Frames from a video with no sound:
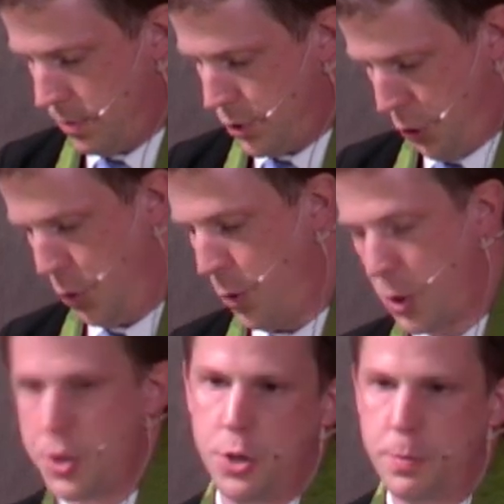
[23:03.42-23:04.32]

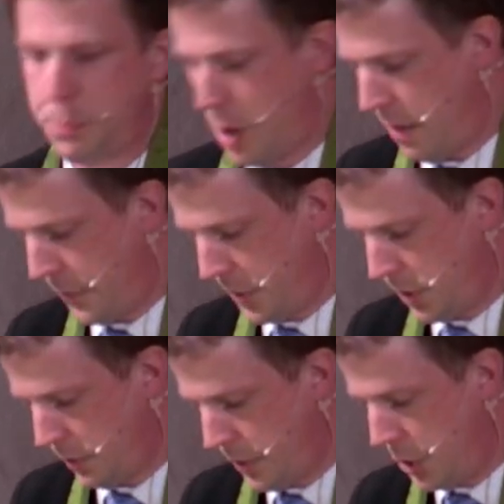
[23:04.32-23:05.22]
truer to the
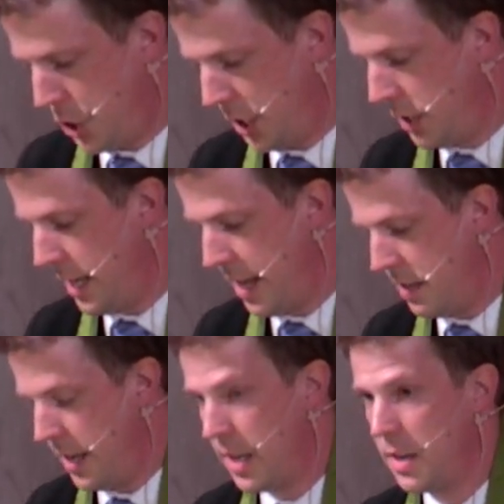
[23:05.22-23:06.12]
prophet's vision,
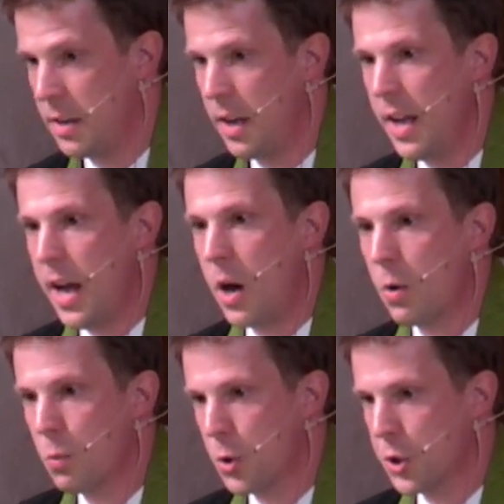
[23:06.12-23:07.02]
and then
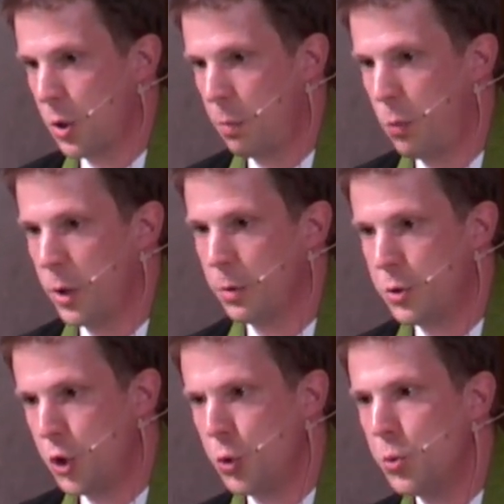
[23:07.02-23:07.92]
our worship will
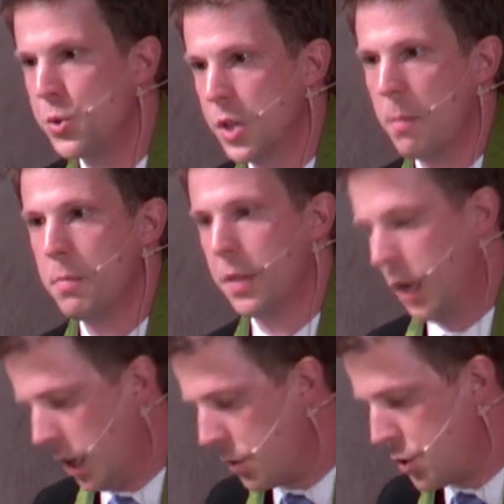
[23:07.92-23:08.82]
do
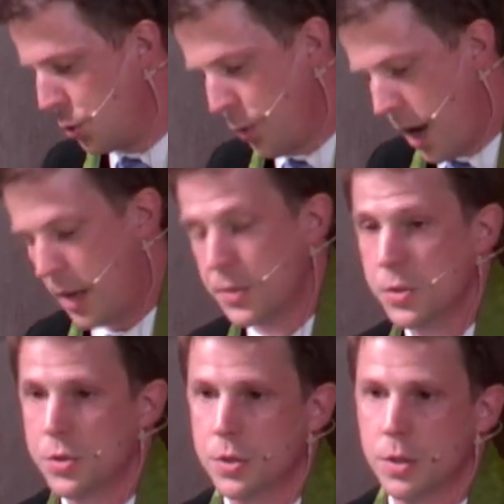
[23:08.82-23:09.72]
something to
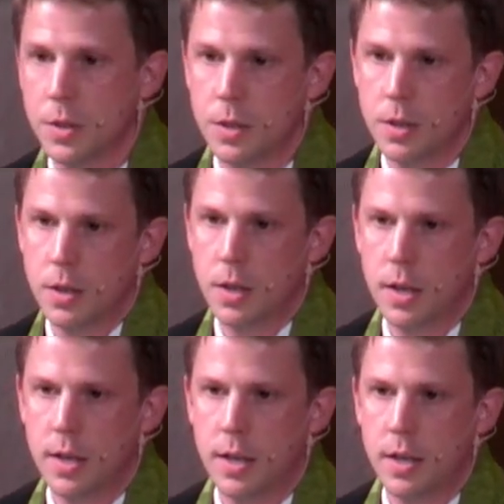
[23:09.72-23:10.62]
us
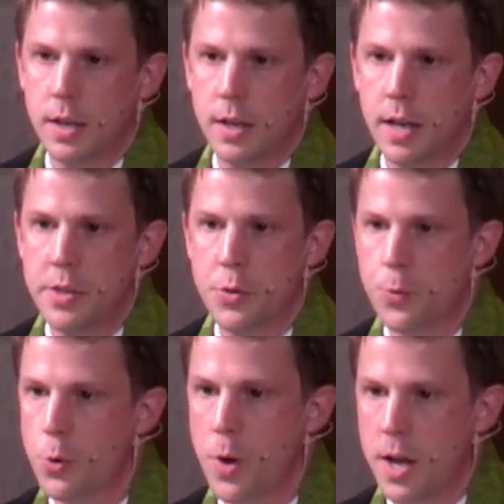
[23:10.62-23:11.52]
and
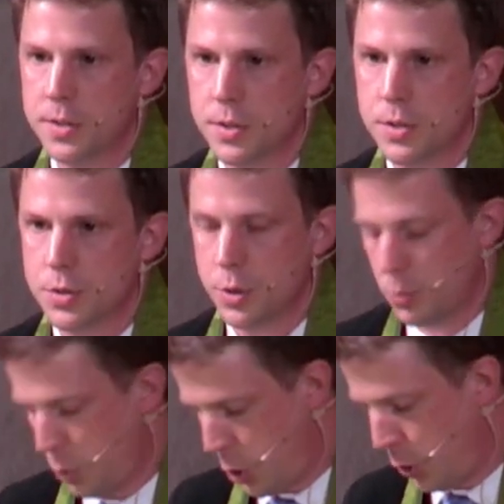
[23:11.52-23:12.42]
through us to the
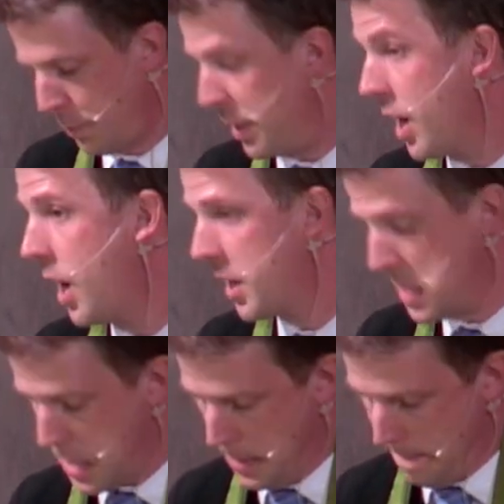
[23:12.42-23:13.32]
world beyond.